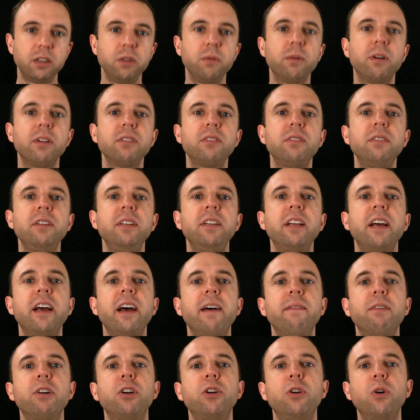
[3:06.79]
You also need to
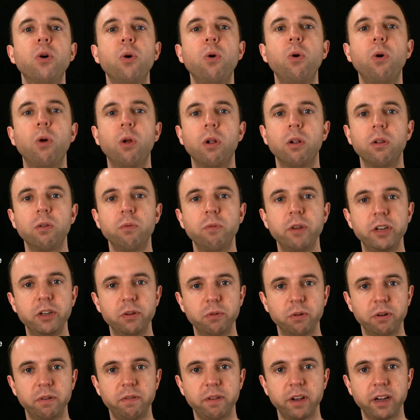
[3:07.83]
have a goal when
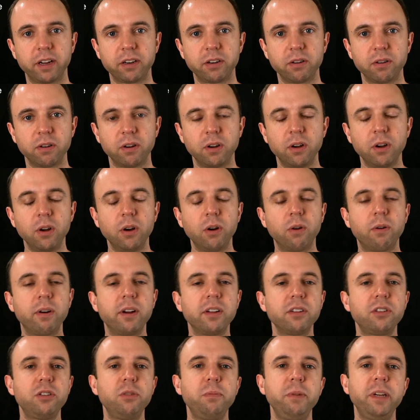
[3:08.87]
you refactor, or
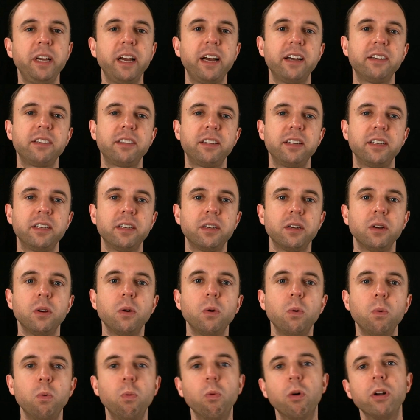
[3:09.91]
else you'll be asking,
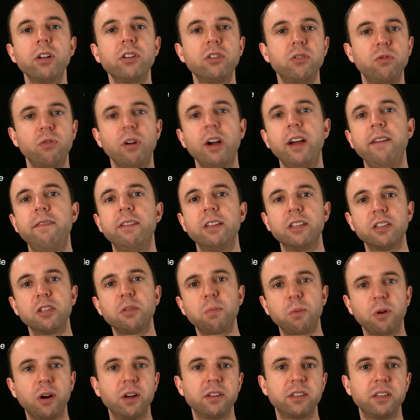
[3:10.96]
what is driving
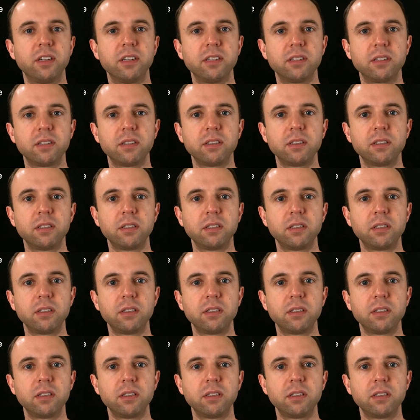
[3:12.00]
this process?